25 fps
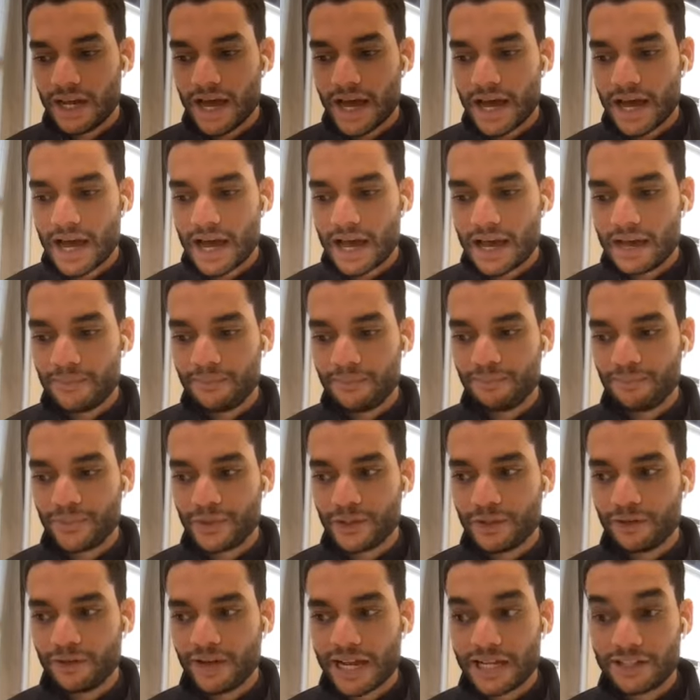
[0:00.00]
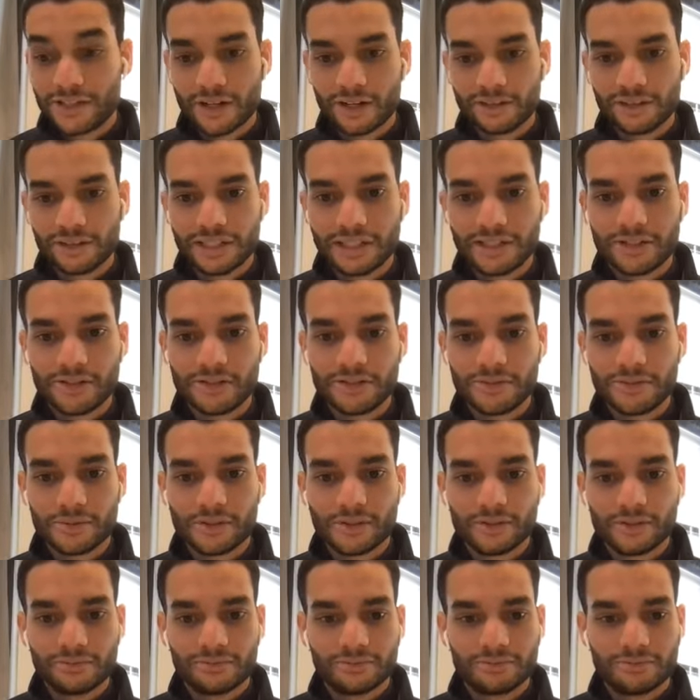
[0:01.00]
HR leaders
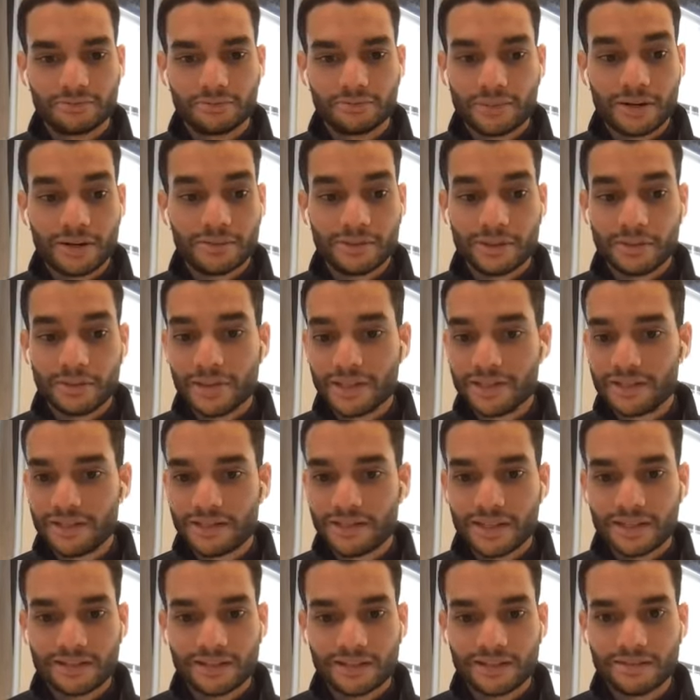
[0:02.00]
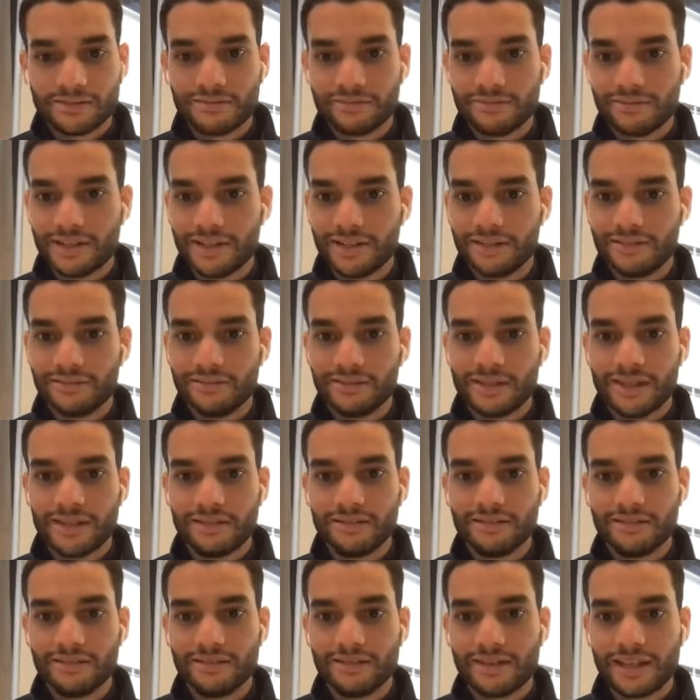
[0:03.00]
were probably the busiest and
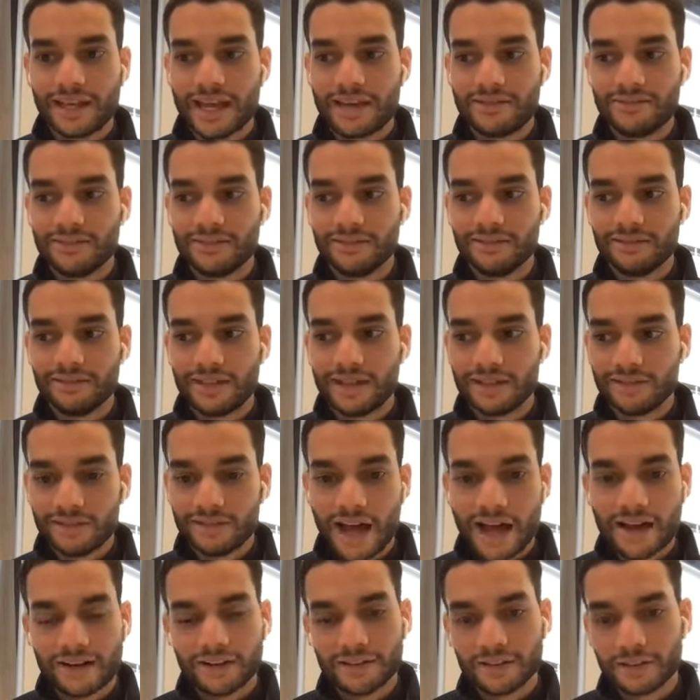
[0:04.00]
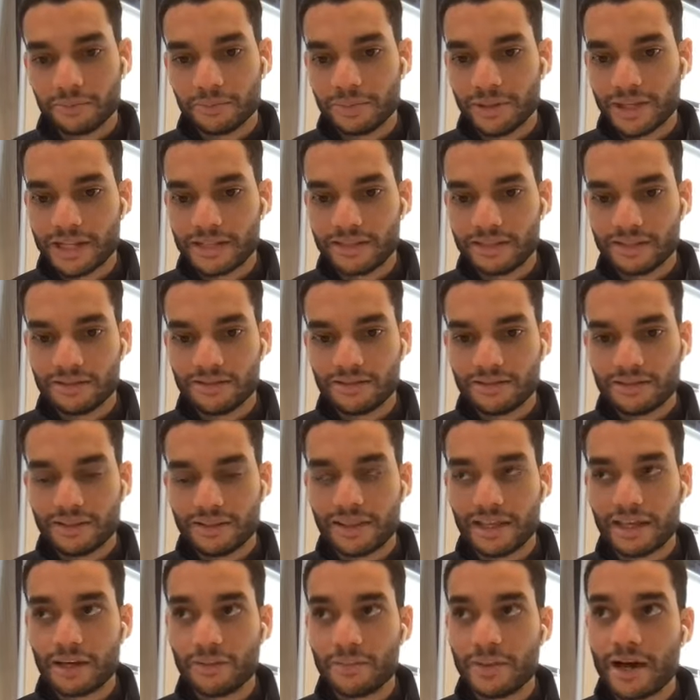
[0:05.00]
they have a lot on their plate to
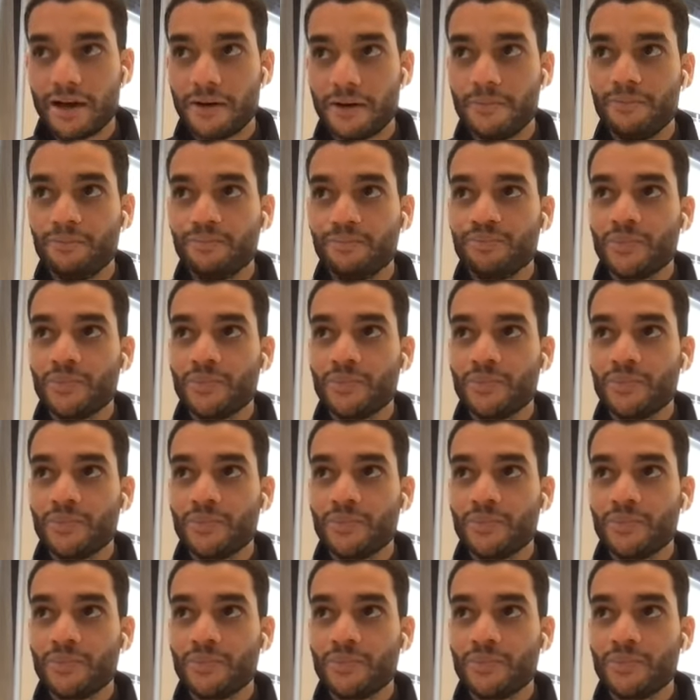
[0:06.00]
think about.